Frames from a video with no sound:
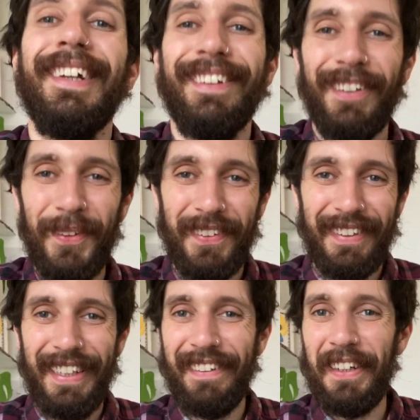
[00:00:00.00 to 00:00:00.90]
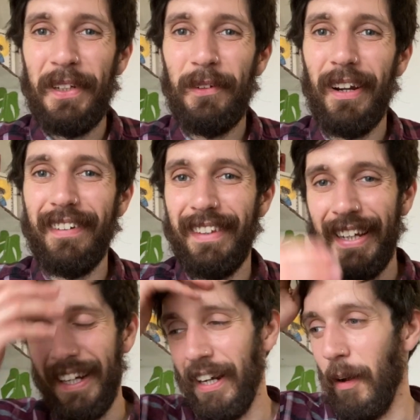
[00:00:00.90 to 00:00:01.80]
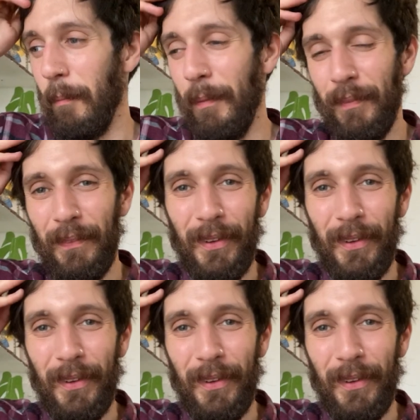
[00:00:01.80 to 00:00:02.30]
So it's interesting. I can't remember the